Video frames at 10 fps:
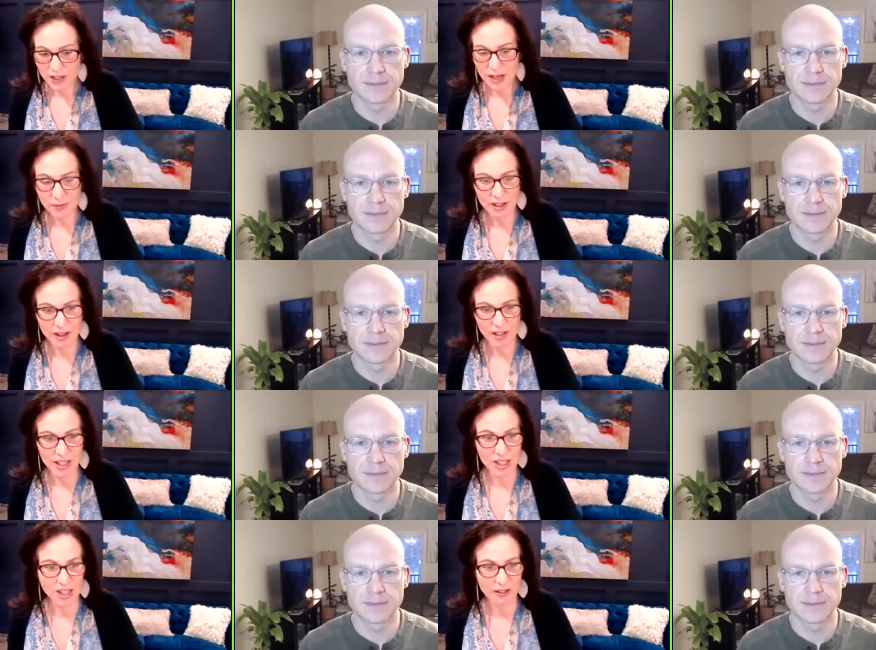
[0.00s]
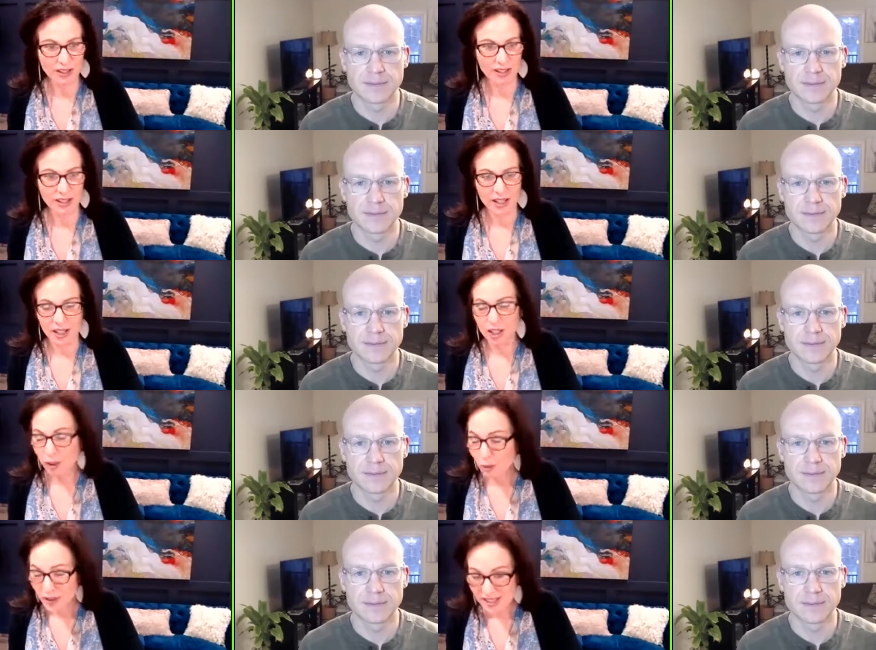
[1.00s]
Speaker 1: coming on and sharing
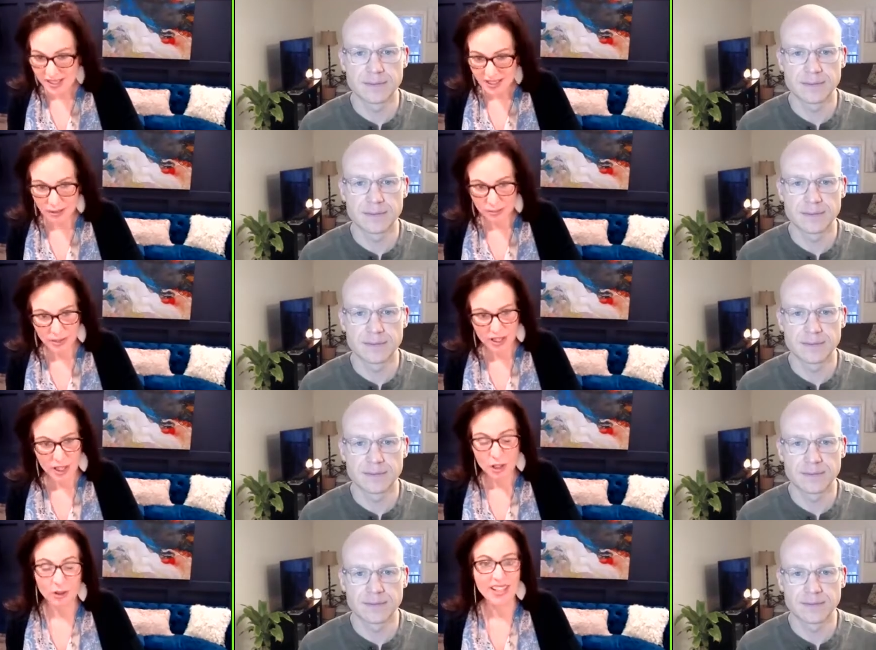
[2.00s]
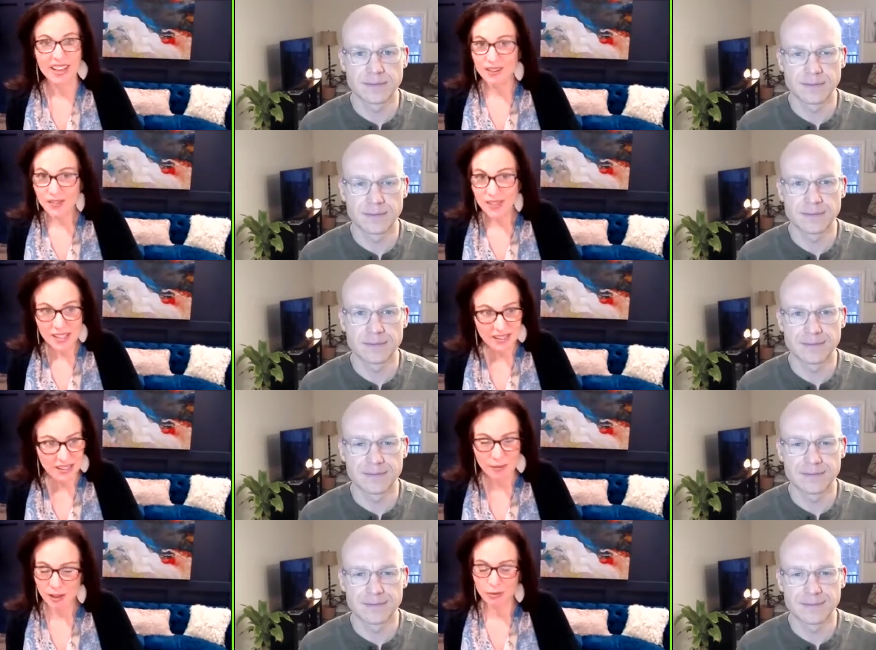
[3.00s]
your wisdom, your gifts.
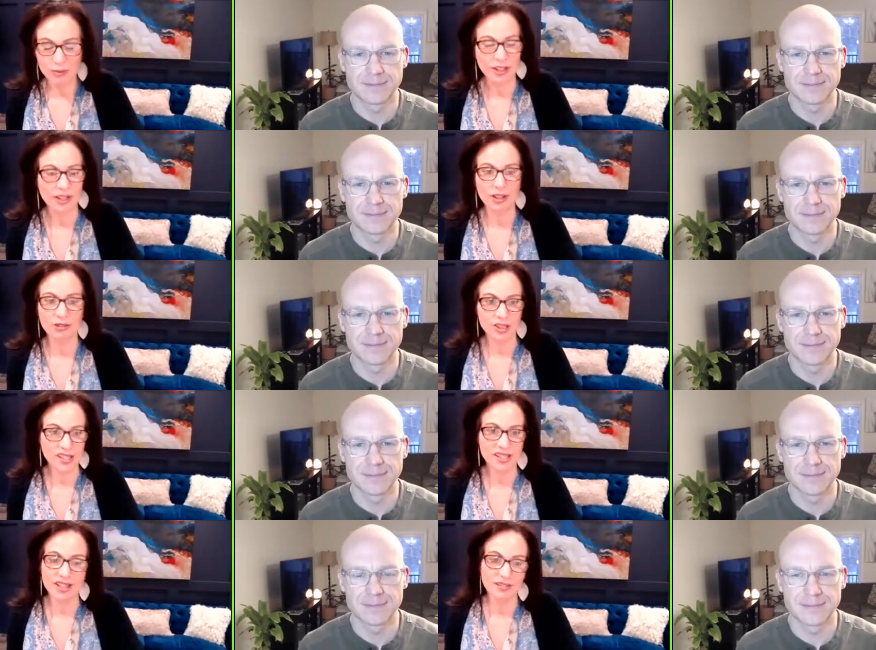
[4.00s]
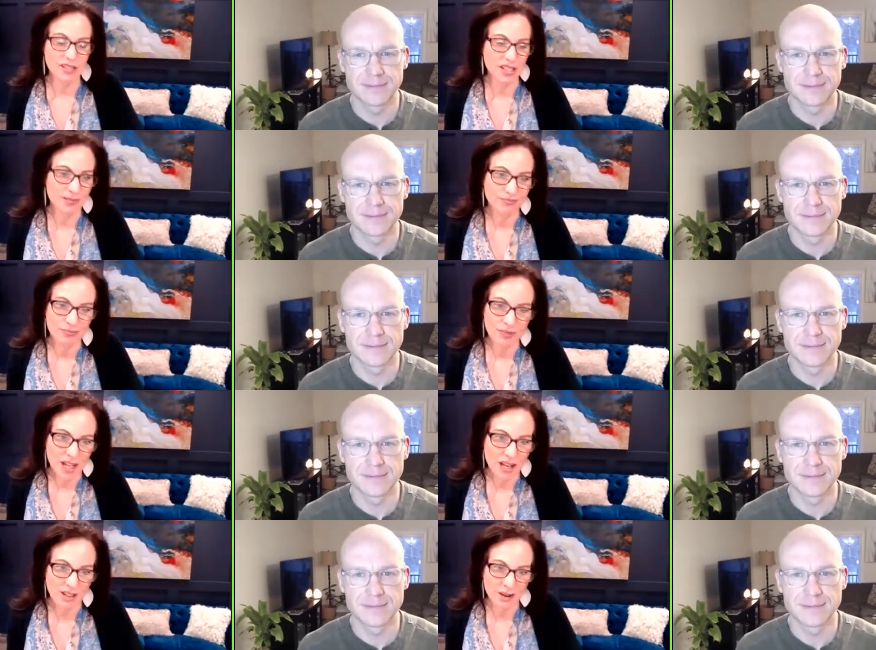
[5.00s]
I mean, really, you're just gifted.
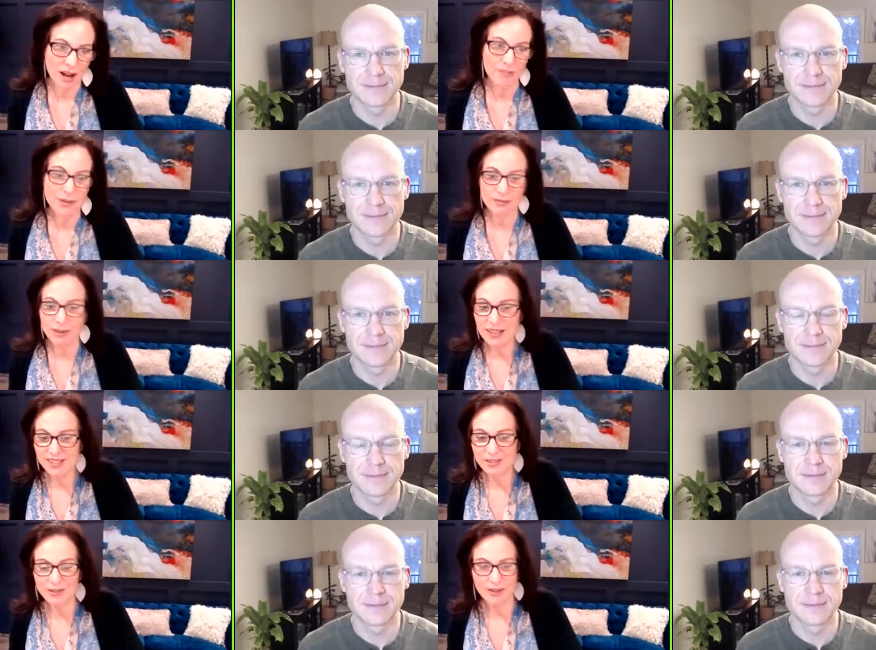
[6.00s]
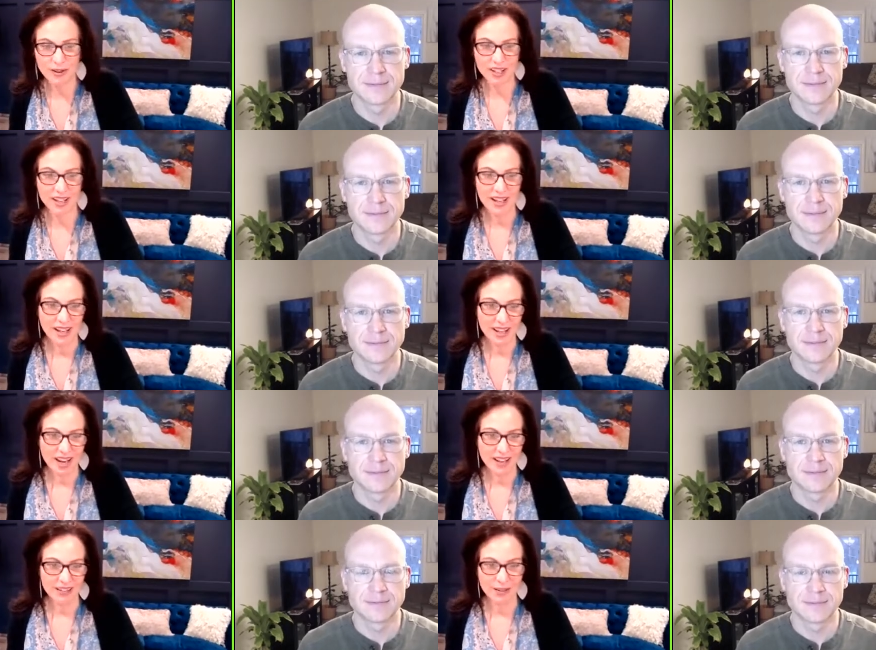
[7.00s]
You know, I've been blessed to have already
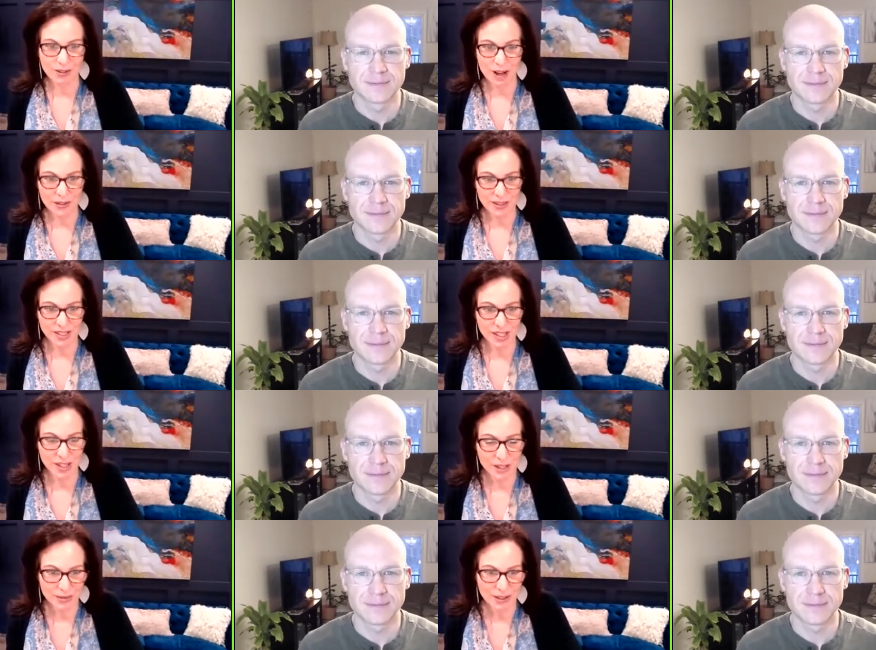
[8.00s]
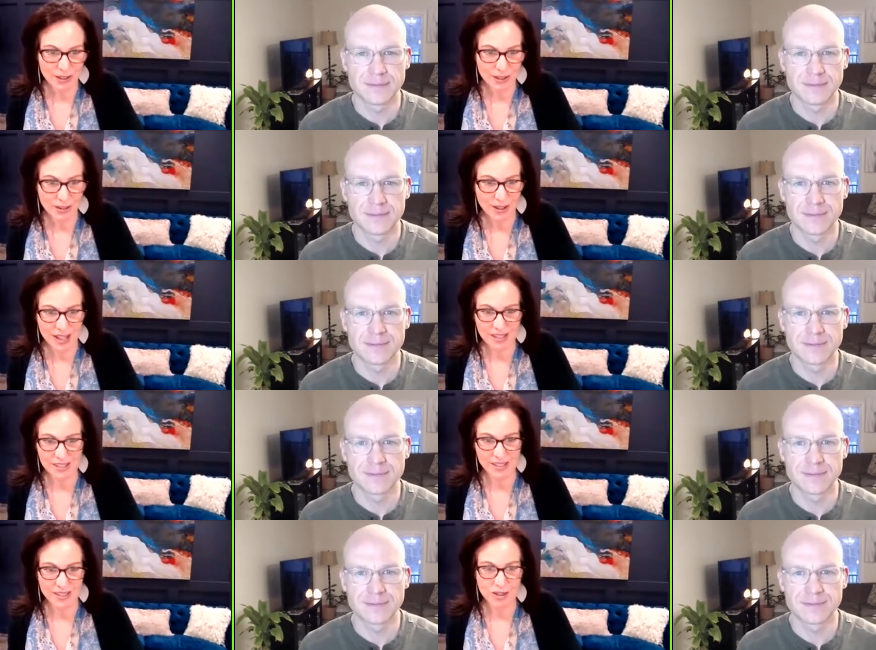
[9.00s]
had a few conversations with you
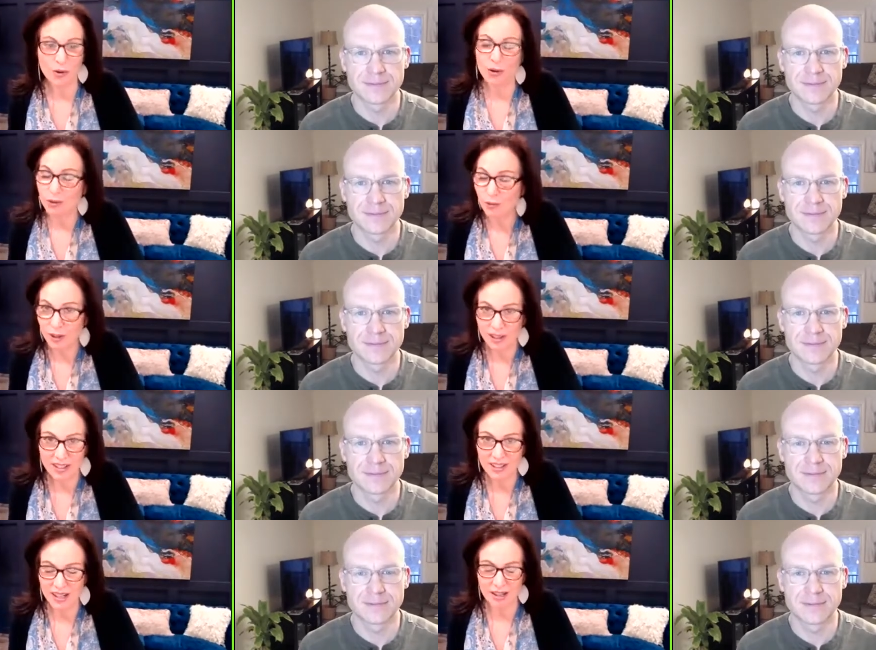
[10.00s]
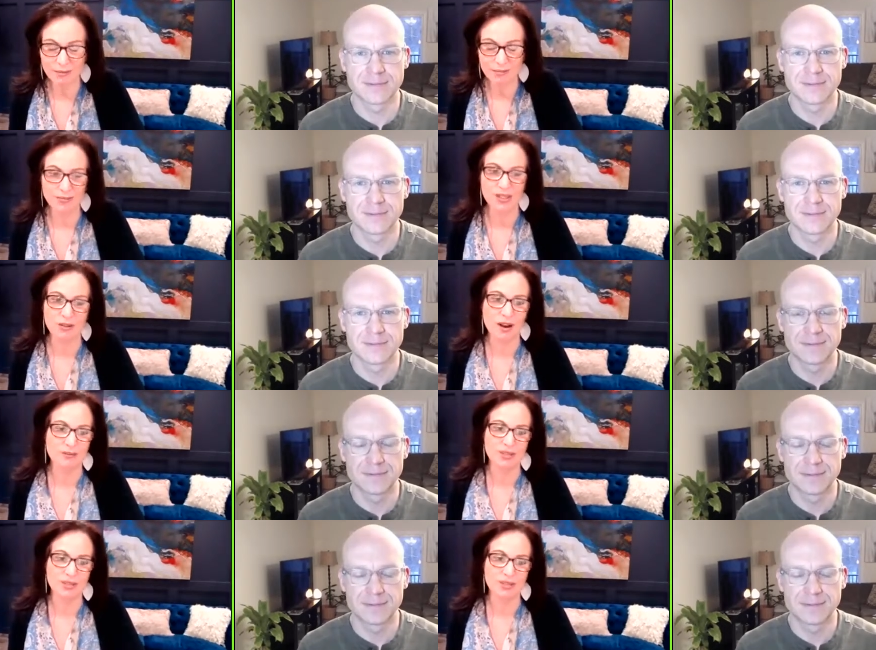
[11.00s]
and know your work. Um, so I'm